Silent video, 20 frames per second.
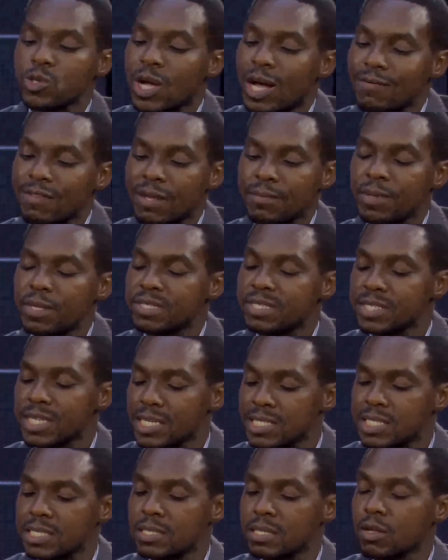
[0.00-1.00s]
have them in
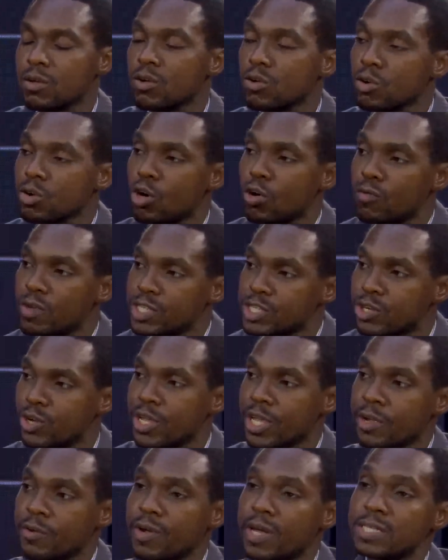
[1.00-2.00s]
certain curvature
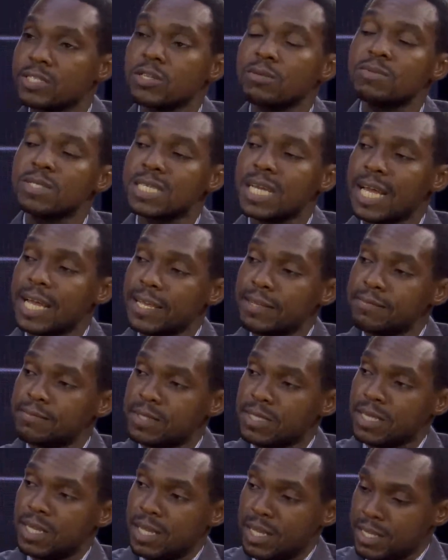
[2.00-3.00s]
areas,
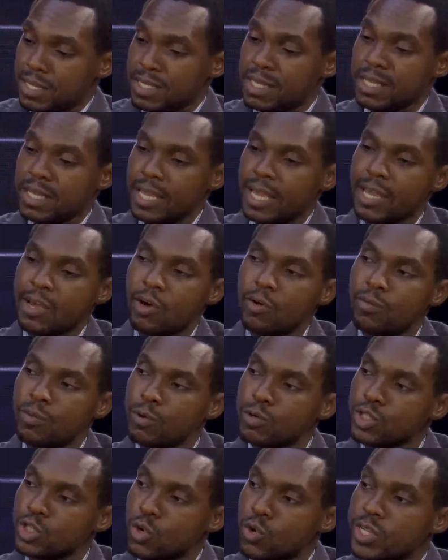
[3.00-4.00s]
sometimes the elbow
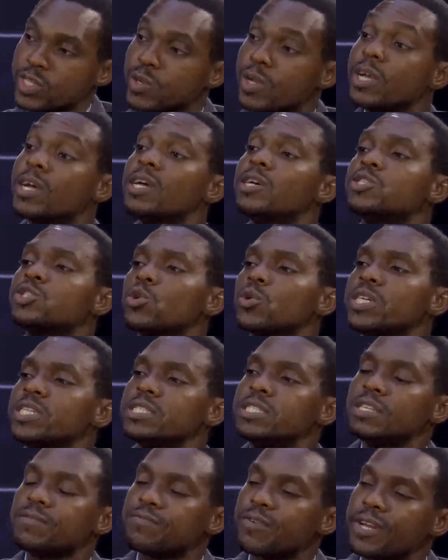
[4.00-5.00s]
joint. So in
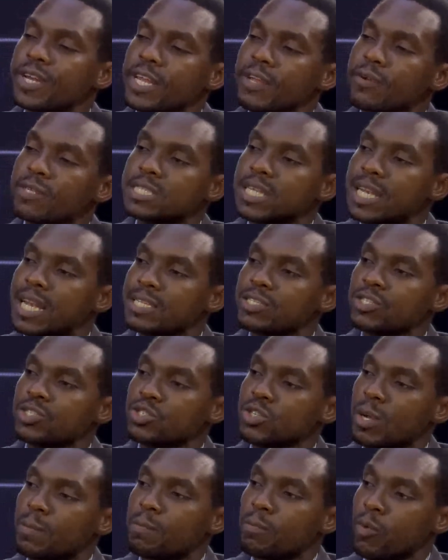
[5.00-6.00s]
different areas that like to
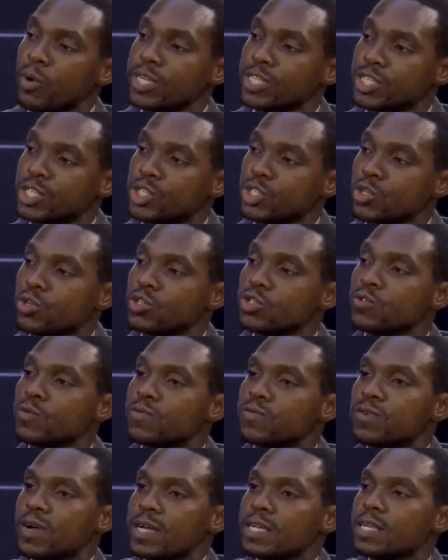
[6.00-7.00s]
trap moisture, you
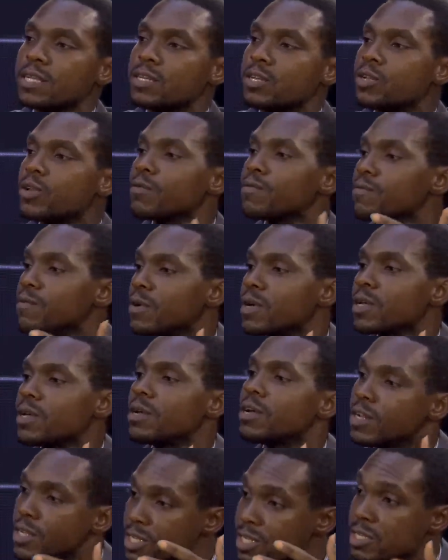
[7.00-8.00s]
find a lot of,
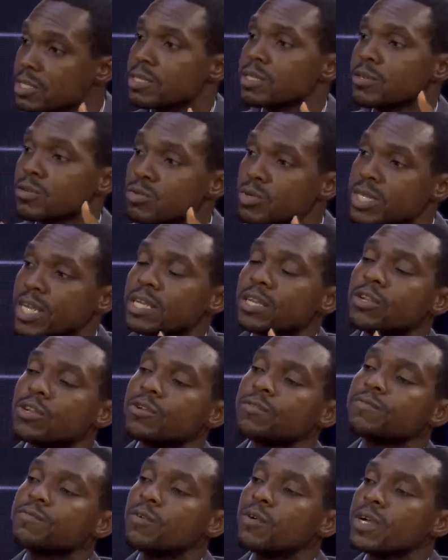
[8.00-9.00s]
you could get a lot
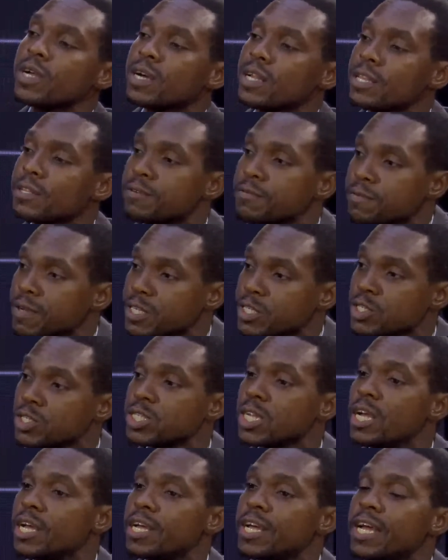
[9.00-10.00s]
of fungal infections.
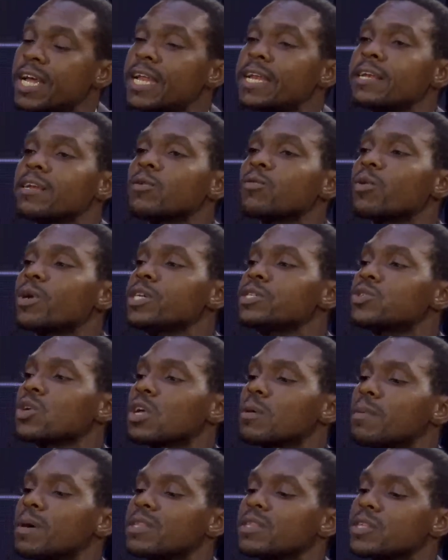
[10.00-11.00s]
And when you talk
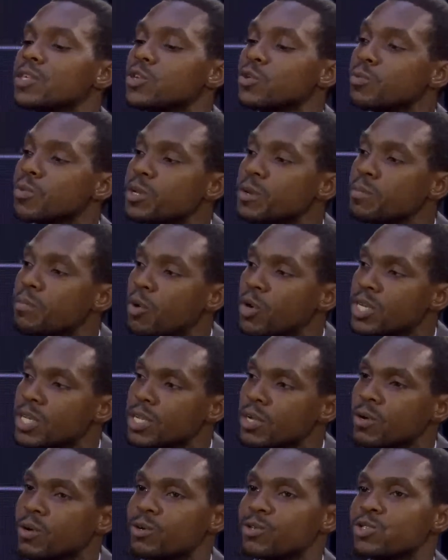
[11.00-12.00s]
about the human body
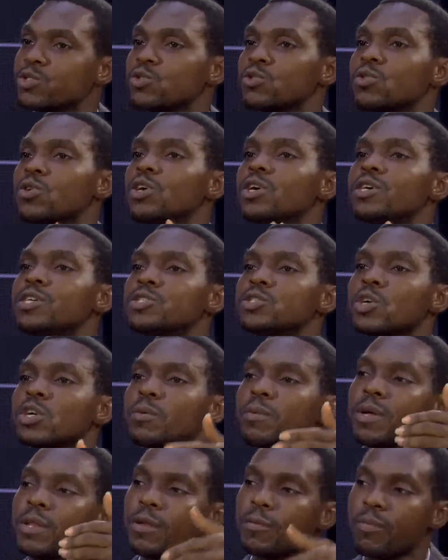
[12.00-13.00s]
also, you talk
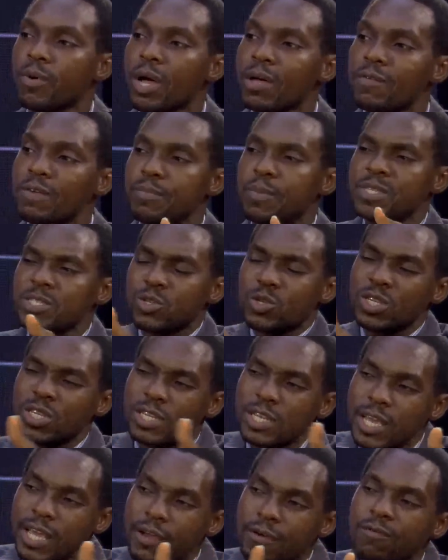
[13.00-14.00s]
about in the private part. So
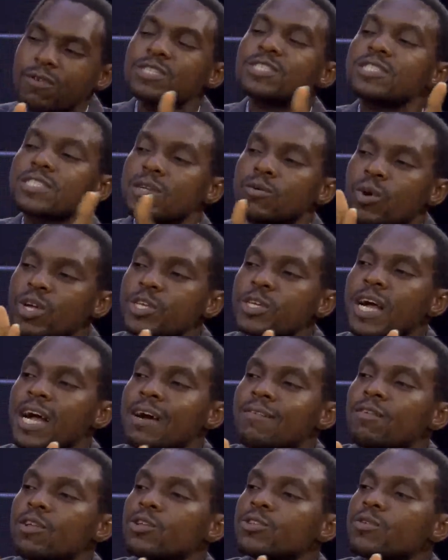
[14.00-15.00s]
areas where you
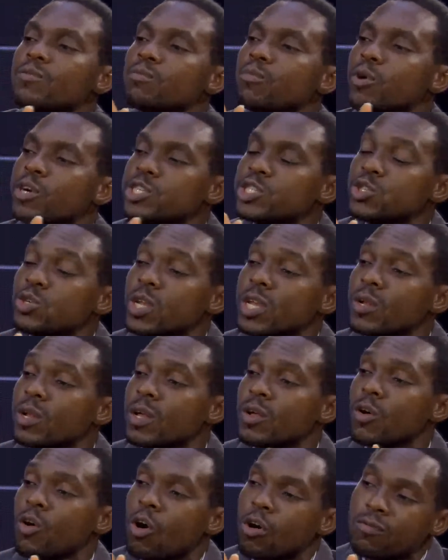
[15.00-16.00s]
have a lot of moisture, that are
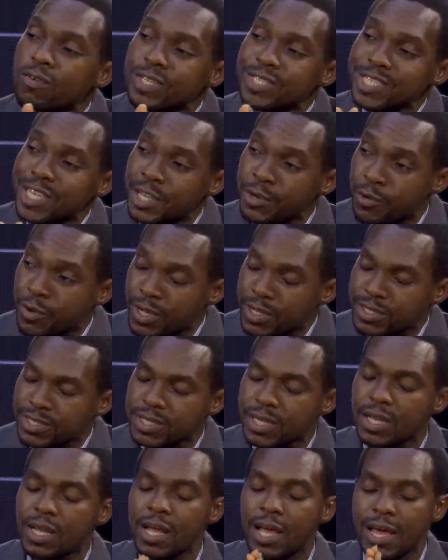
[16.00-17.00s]
covered areas.
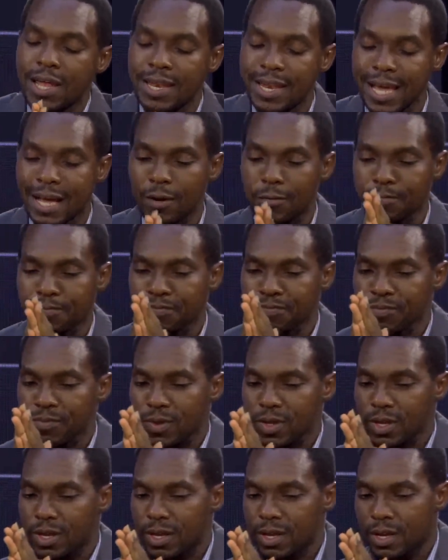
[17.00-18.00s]
Now,
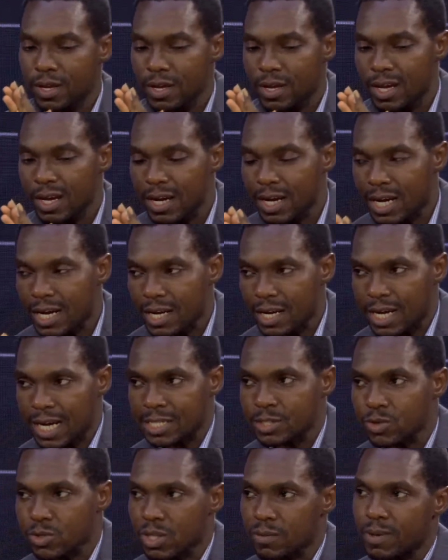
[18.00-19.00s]
I
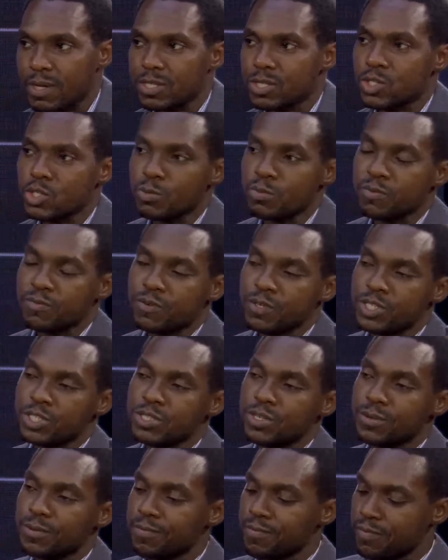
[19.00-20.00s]
talked about the
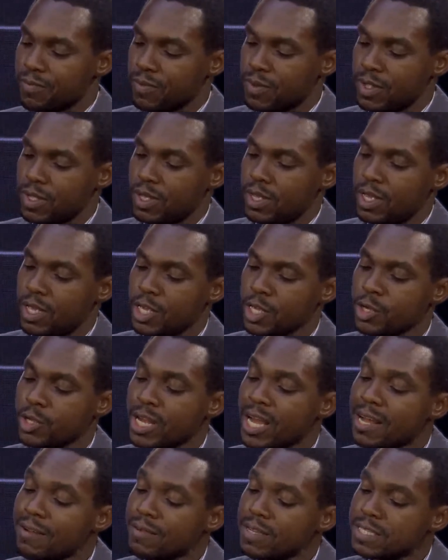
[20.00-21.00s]
superficial. And you could
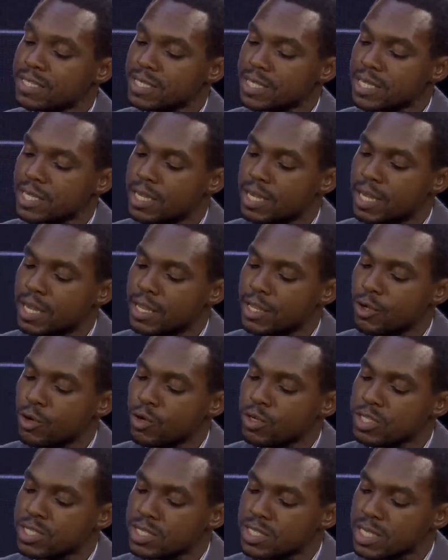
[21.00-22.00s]
have it, you
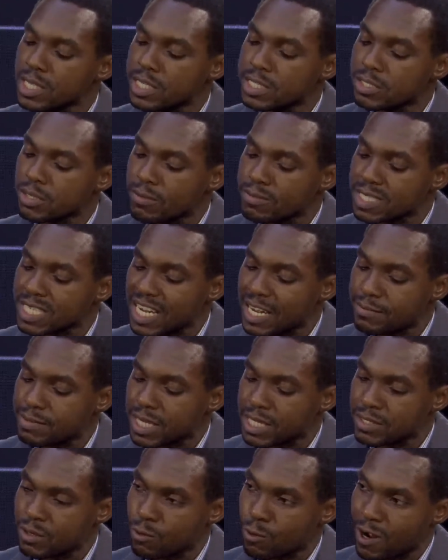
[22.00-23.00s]
could see it sometimes
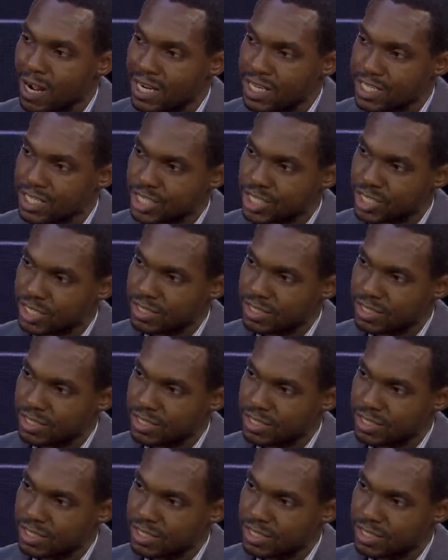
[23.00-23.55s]
as a rash.